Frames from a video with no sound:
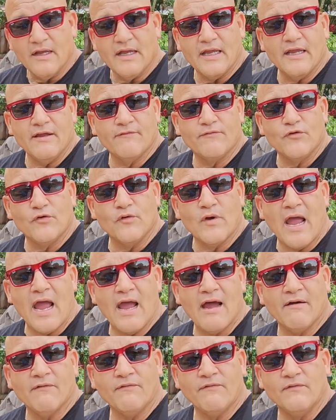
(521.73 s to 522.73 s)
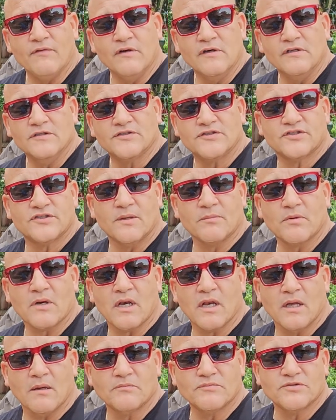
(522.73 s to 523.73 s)
If you have some
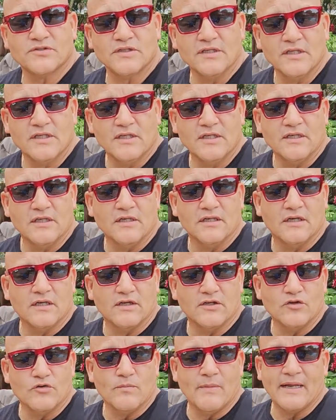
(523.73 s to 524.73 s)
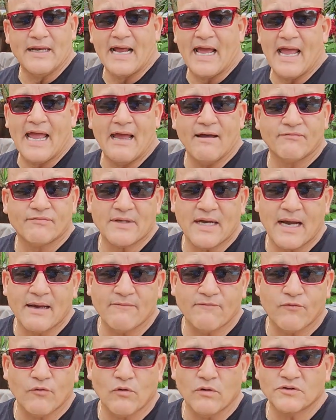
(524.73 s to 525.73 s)
clubs you may not have time
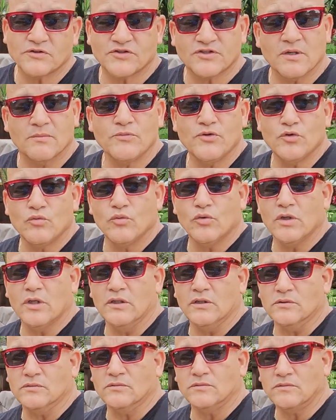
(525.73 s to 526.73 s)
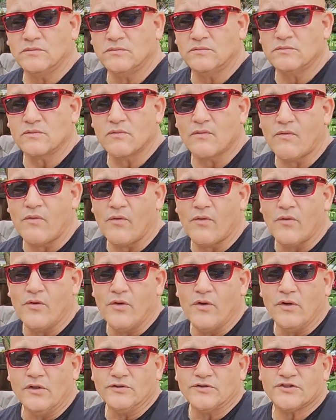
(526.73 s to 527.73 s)
for, and some you will.
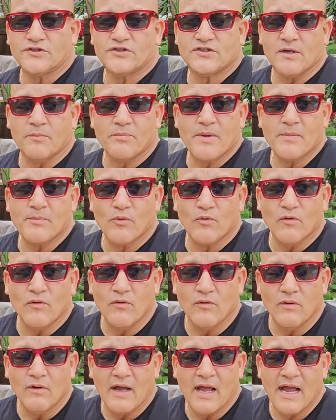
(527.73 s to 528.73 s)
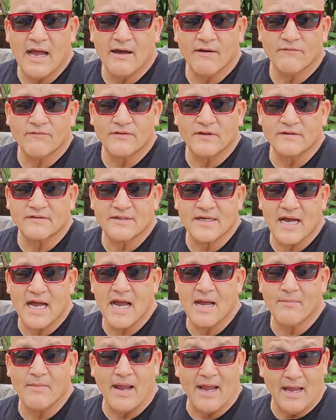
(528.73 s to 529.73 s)
Some people have the
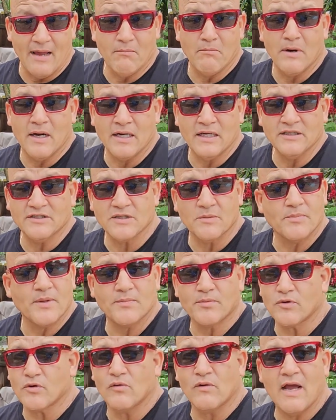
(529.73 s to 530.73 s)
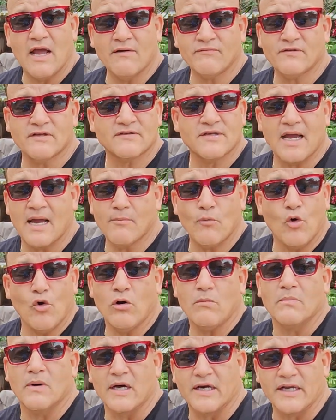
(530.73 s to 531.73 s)
time and money. Some people don't have the time or
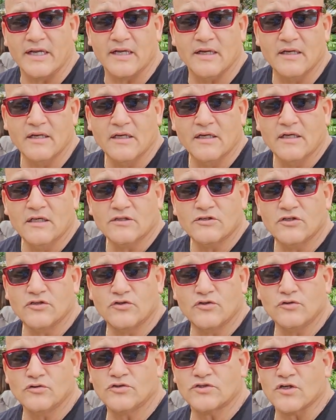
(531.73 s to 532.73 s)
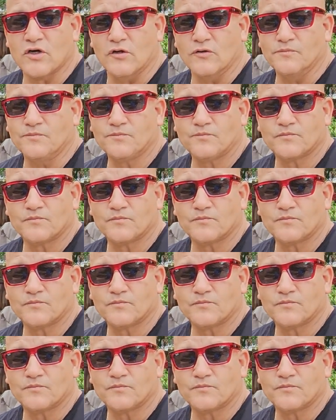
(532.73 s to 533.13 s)
money to do so.